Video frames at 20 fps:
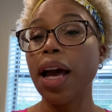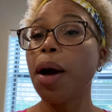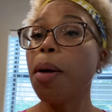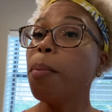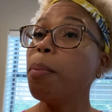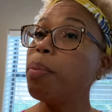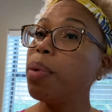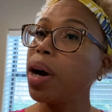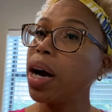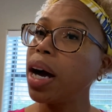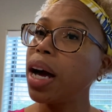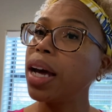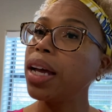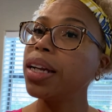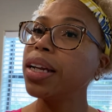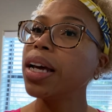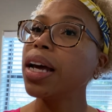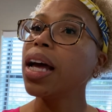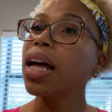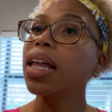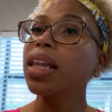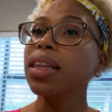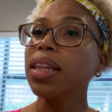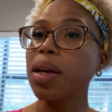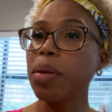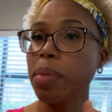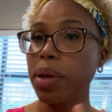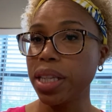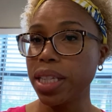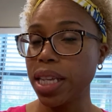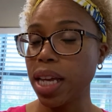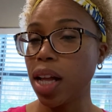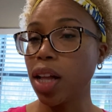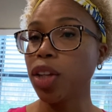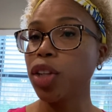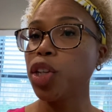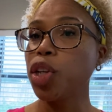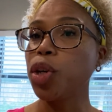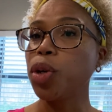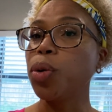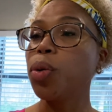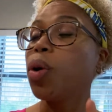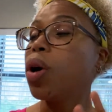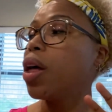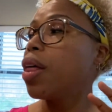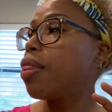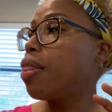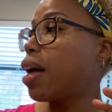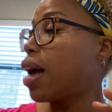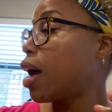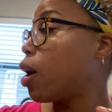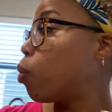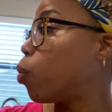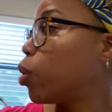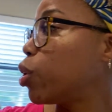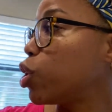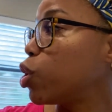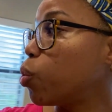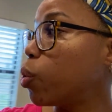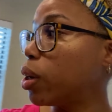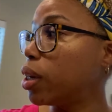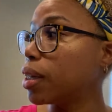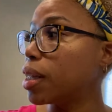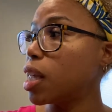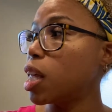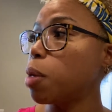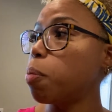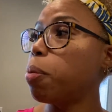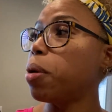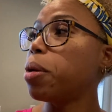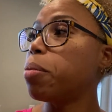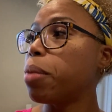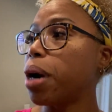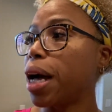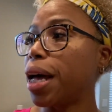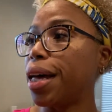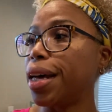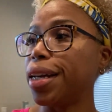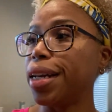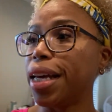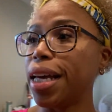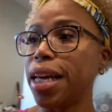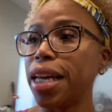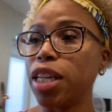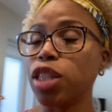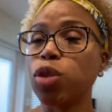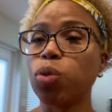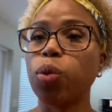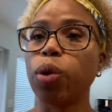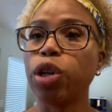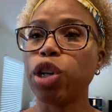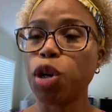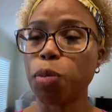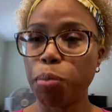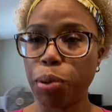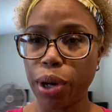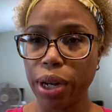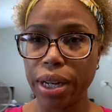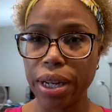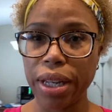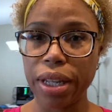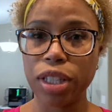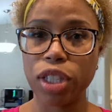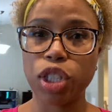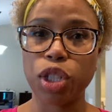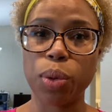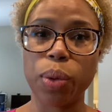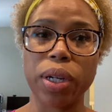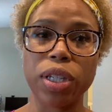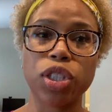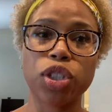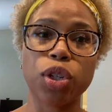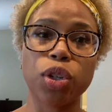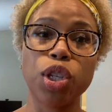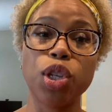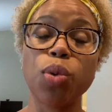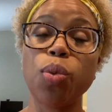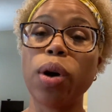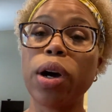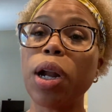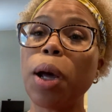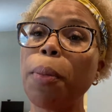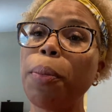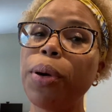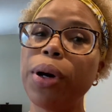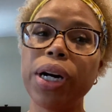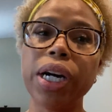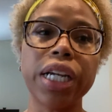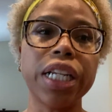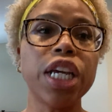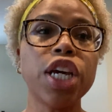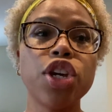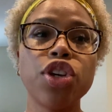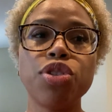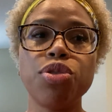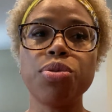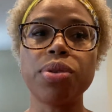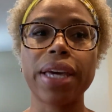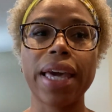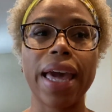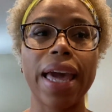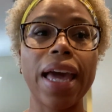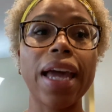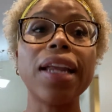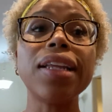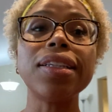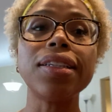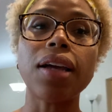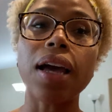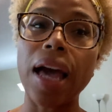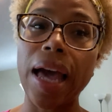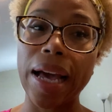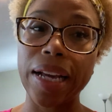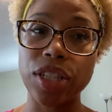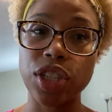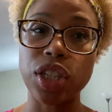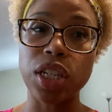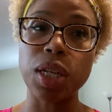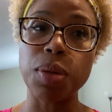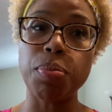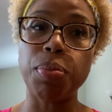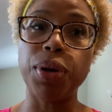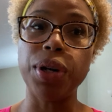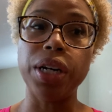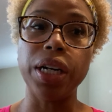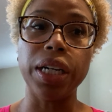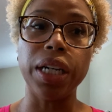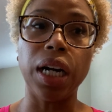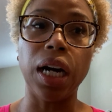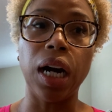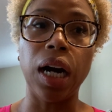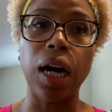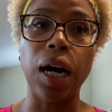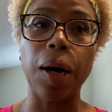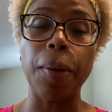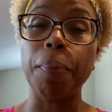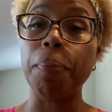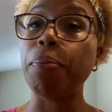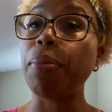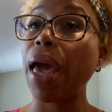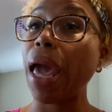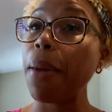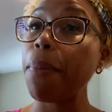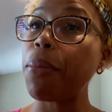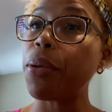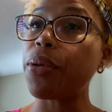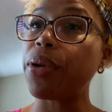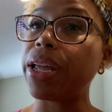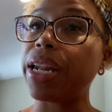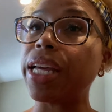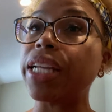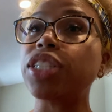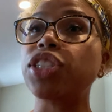But let me tell you that what you want to keep in mind is what you're putting into it. So you want to you can actually put paper in it.